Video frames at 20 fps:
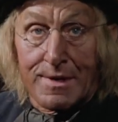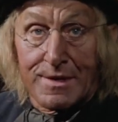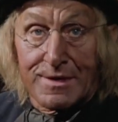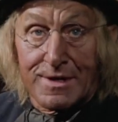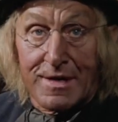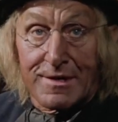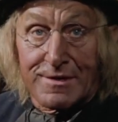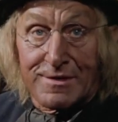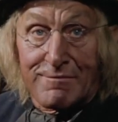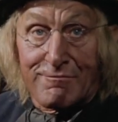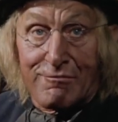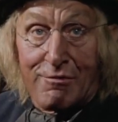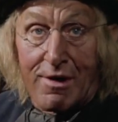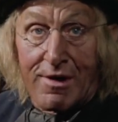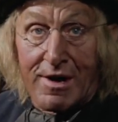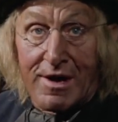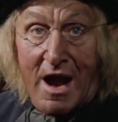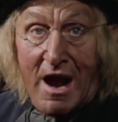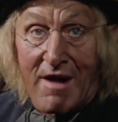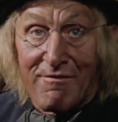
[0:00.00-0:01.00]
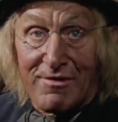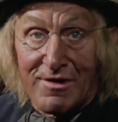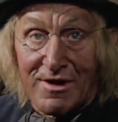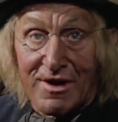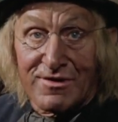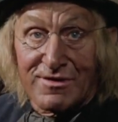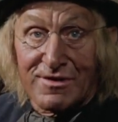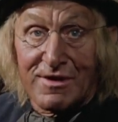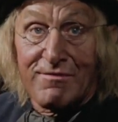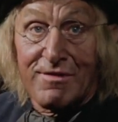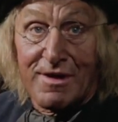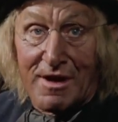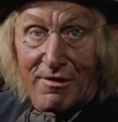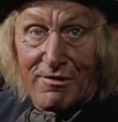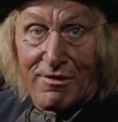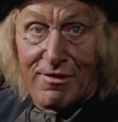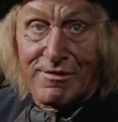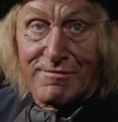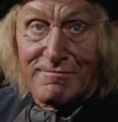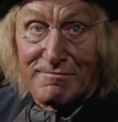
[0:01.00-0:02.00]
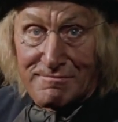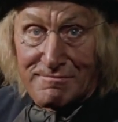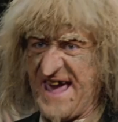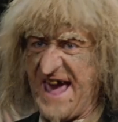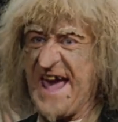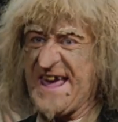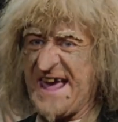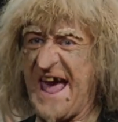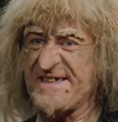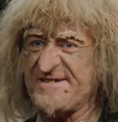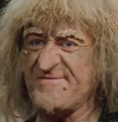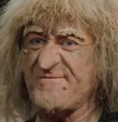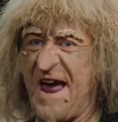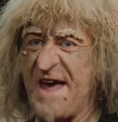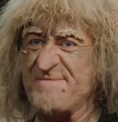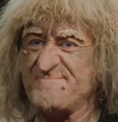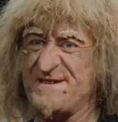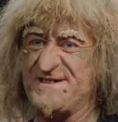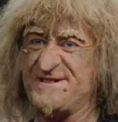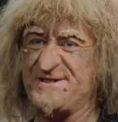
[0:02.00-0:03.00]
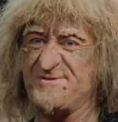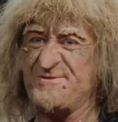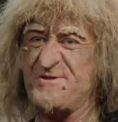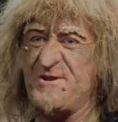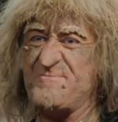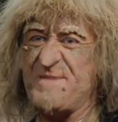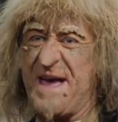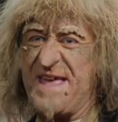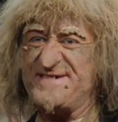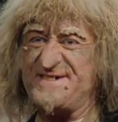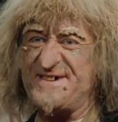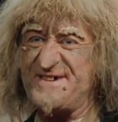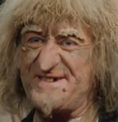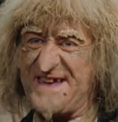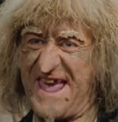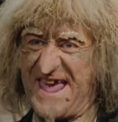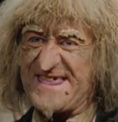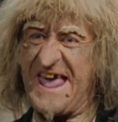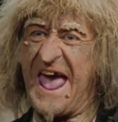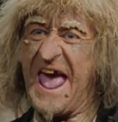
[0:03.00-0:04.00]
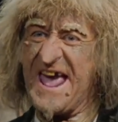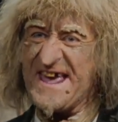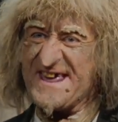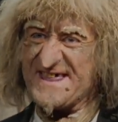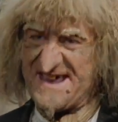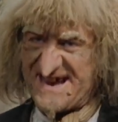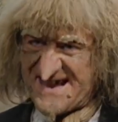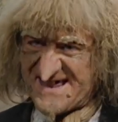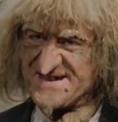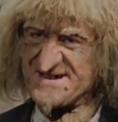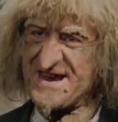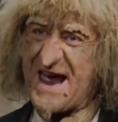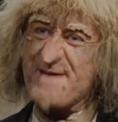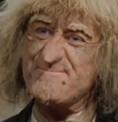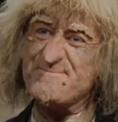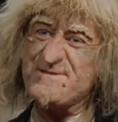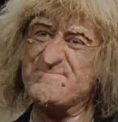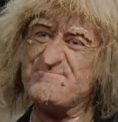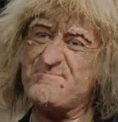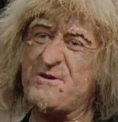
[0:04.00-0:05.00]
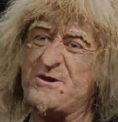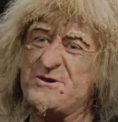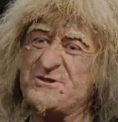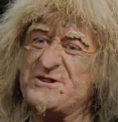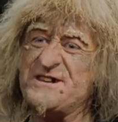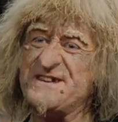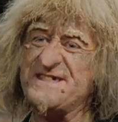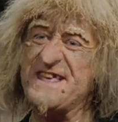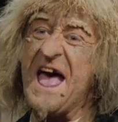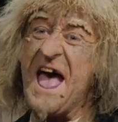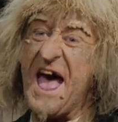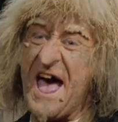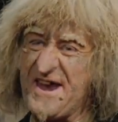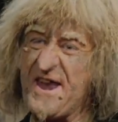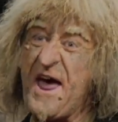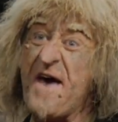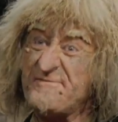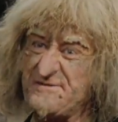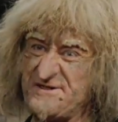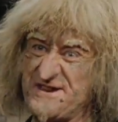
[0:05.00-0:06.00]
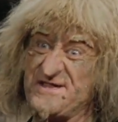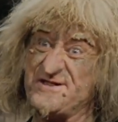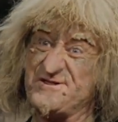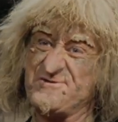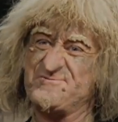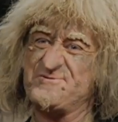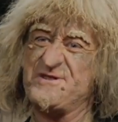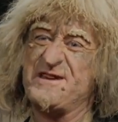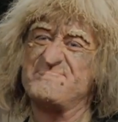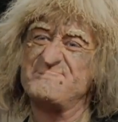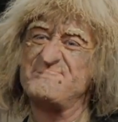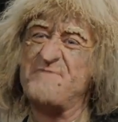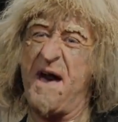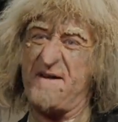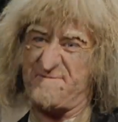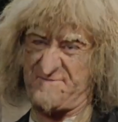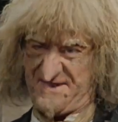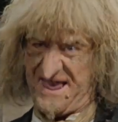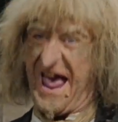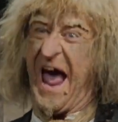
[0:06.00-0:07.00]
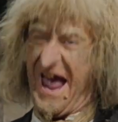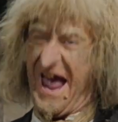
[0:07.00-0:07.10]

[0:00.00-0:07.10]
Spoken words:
6 of one and half a dozen of the other. Yeah, that's right, Mr. Cromancer, yes. 6 jam sponges and half a dozen cream puffs.